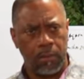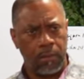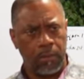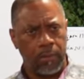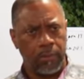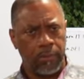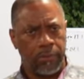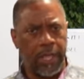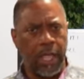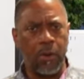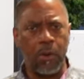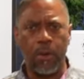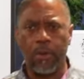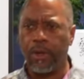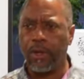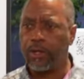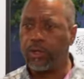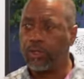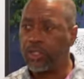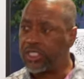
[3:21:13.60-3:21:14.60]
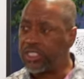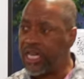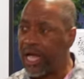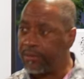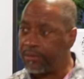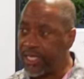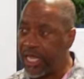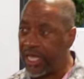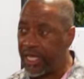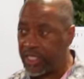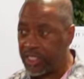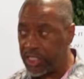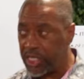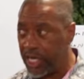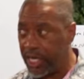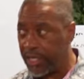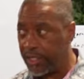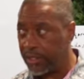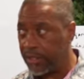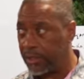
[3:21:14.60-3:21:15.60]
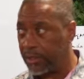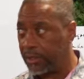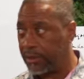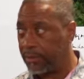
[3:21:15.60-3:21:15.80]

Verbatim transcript: That's what we're going to do. Stop taking chances.